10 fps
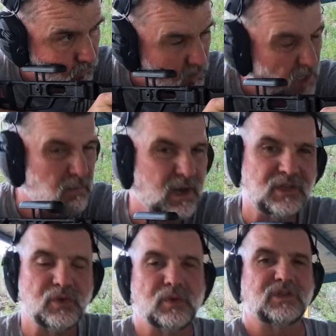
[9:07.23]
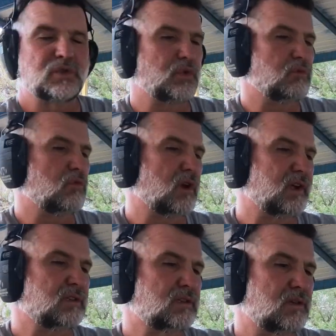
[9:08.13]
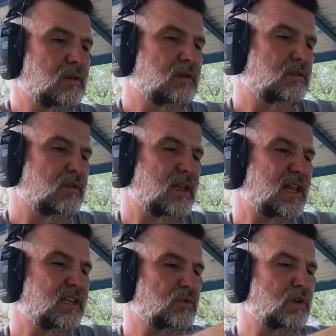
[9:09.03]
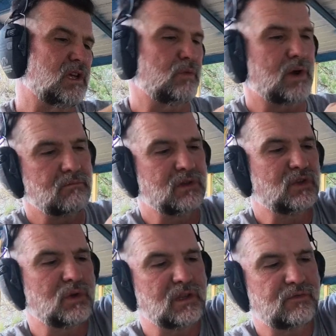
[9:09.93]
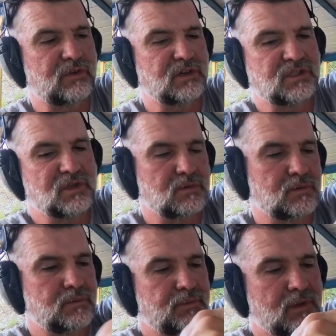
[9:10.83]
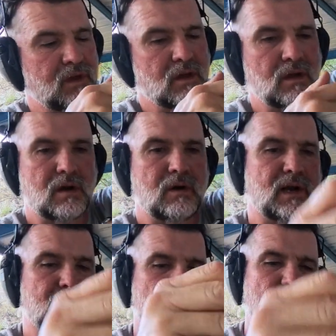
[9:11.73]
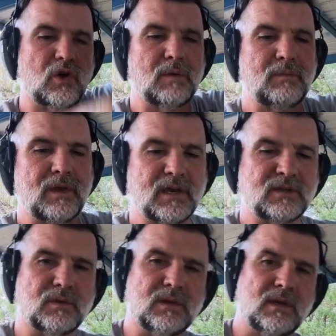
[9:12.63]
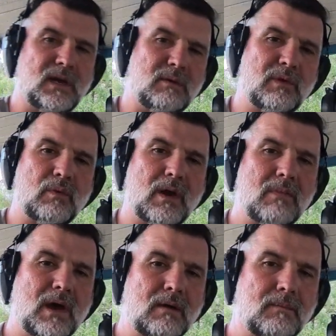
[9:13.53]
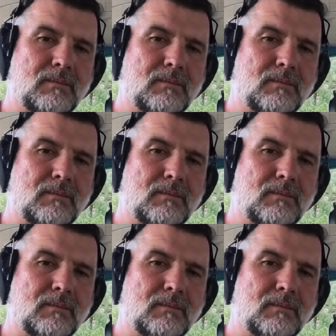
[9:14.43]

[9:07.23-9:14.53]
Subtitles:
Yeah, about a 2-inch group more or less. So that last one hit right in between the first 2. All right, I'm gonna load up the next one and I'll be right back.